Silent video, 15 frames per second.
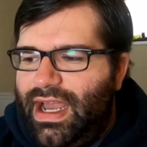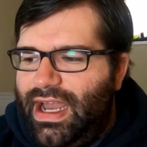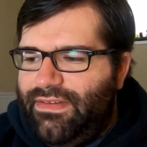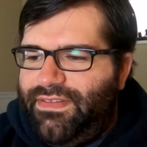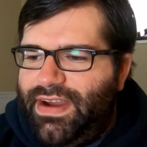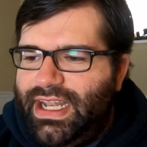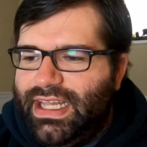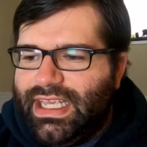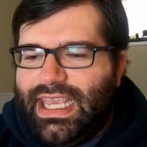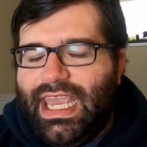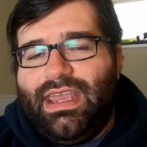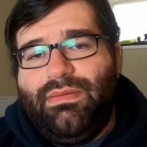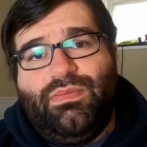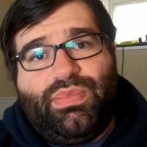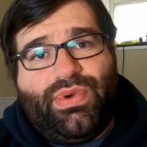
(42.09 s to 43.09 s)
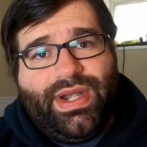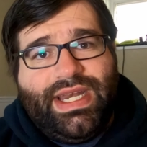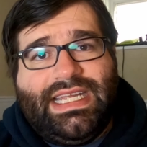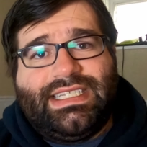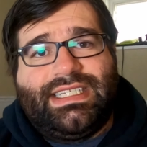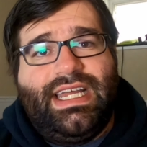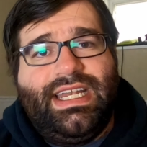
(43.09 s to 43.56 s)
Finally came. Pretty
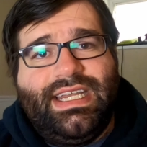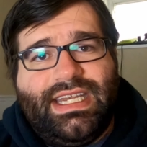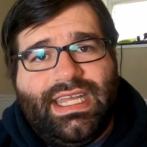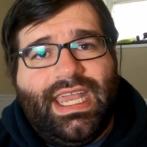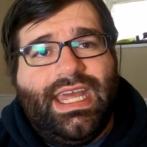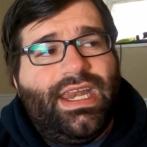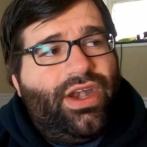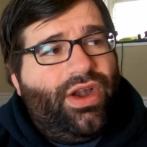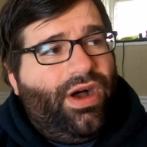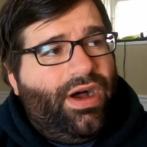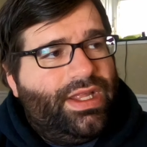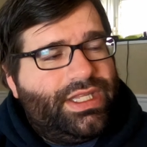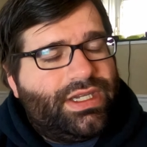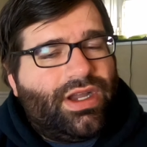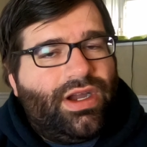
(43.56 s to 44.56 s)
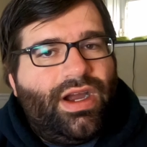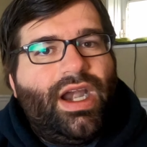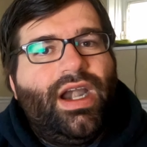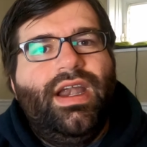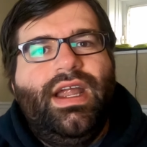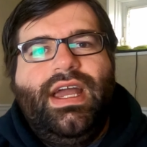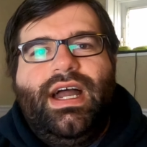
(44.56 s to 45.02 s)
excited to get it on the
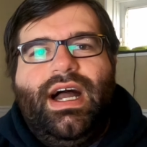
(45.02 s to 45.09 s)
car.